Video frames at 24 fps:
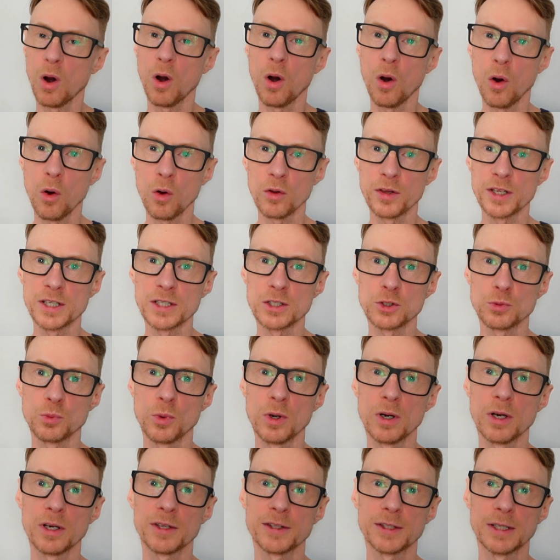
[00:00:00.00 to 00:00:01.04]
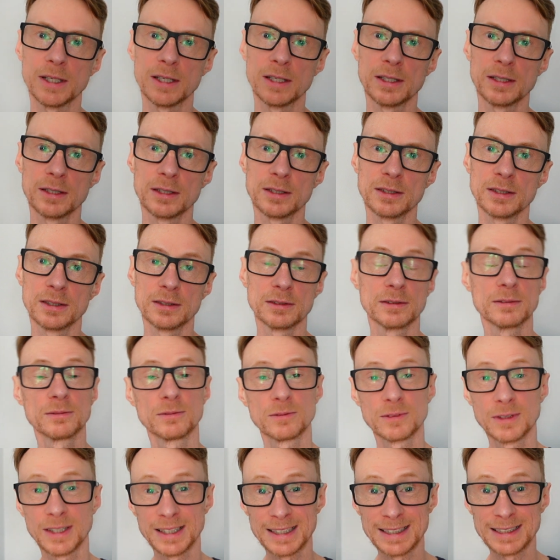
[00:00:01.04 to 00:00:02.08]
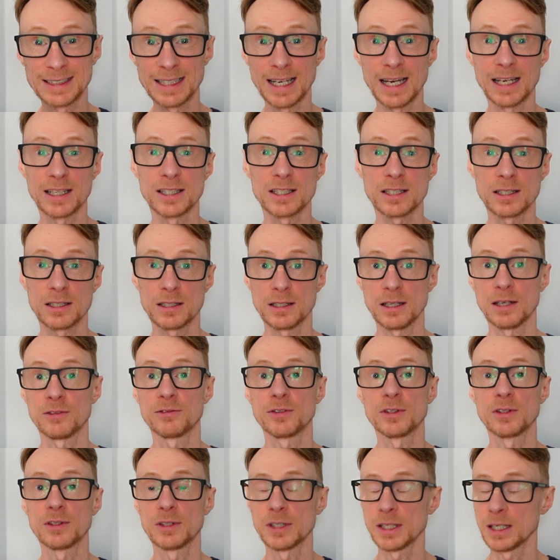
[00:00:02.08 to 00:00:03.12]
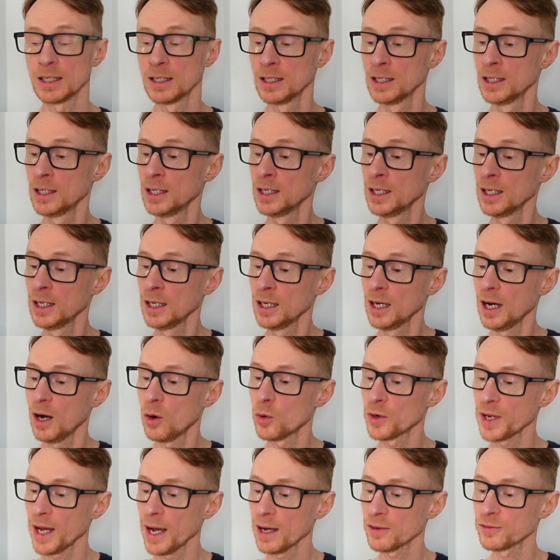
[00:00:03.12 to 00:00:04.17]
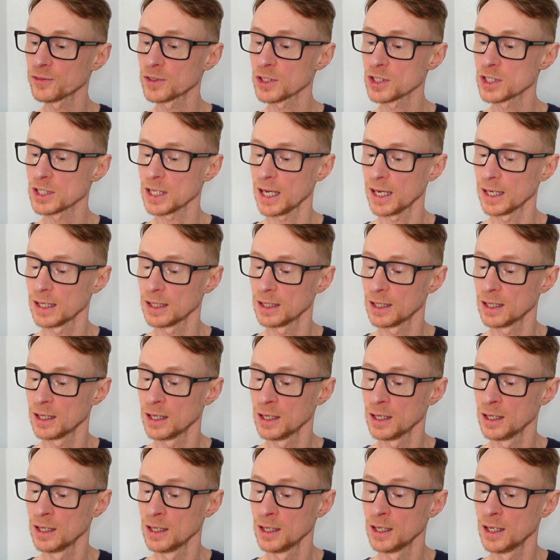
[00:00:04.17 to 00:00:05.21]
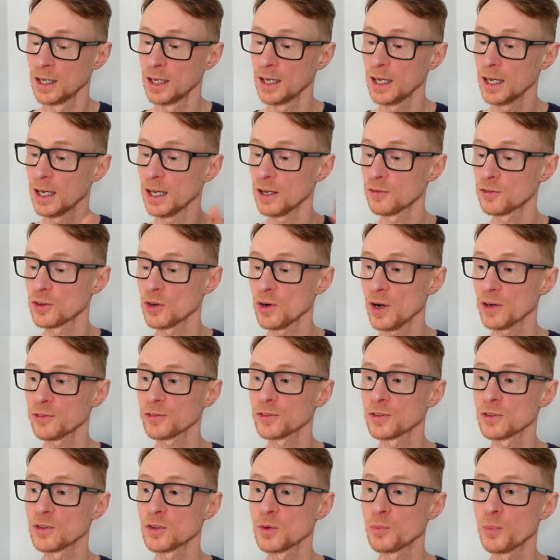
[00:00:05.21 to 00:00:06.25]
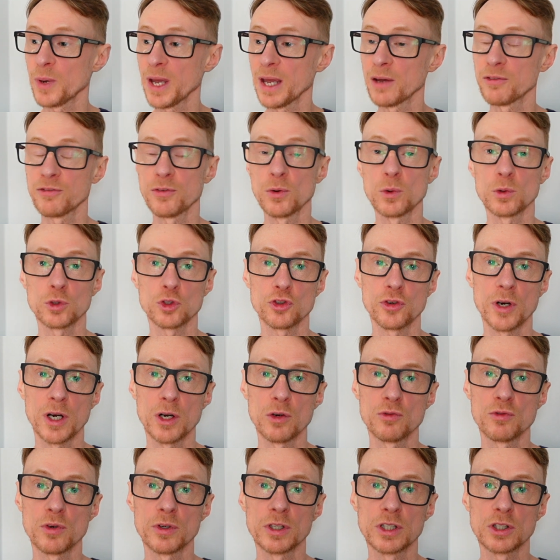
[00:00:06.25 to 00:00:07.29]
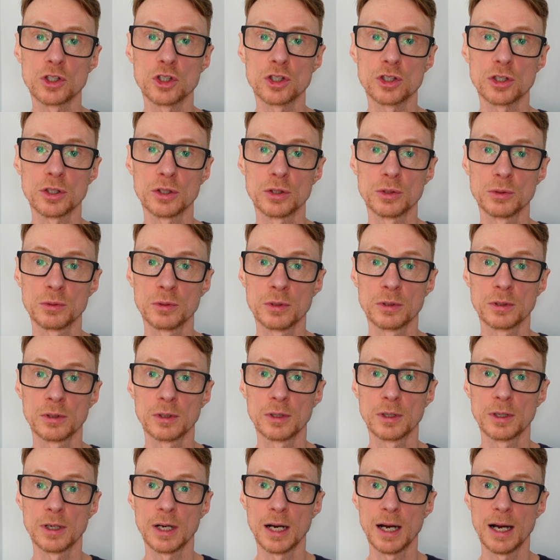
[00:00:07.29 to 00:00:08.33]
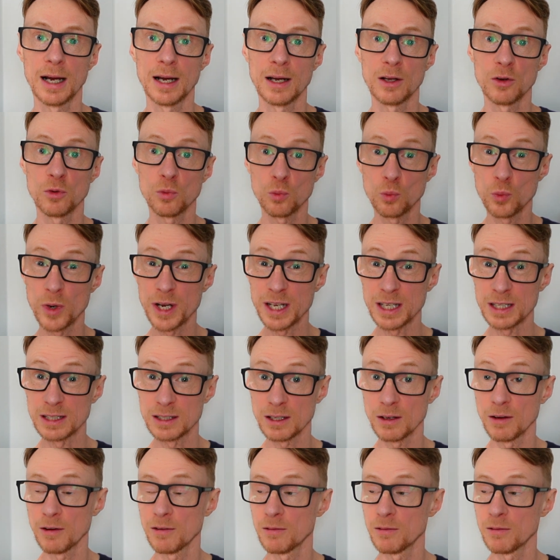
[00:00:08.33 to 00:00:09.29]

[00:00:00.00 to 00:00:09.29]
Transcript: are these worth it? Yes, definitely. I would have to say, if you're after a barefoot trail running shoe with